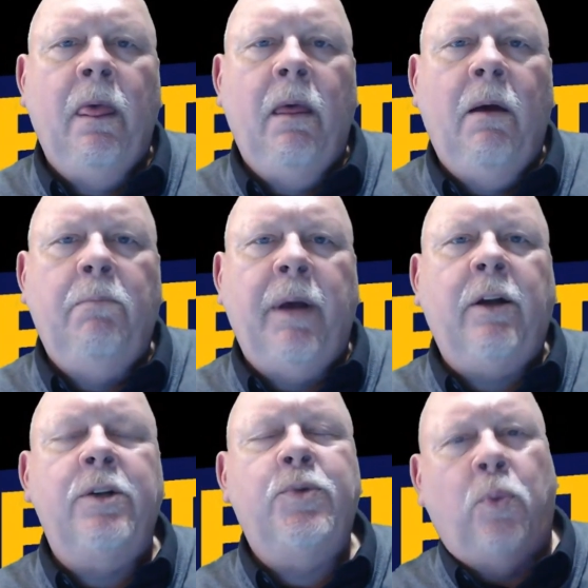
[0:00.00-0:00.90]

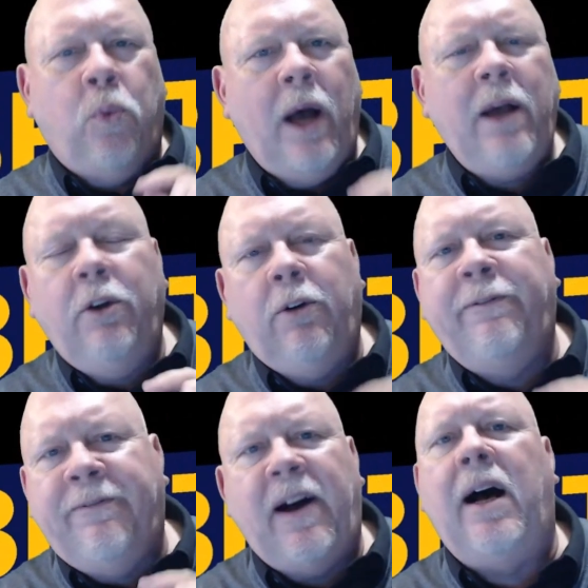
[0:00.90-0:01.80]
Because what you'll
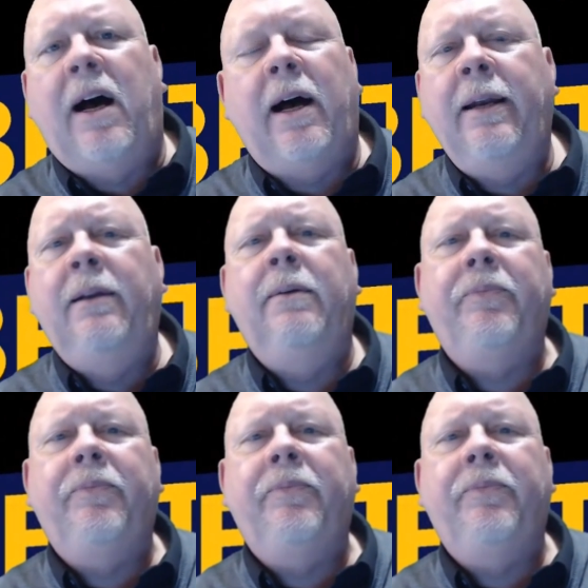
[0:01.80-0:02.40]
find,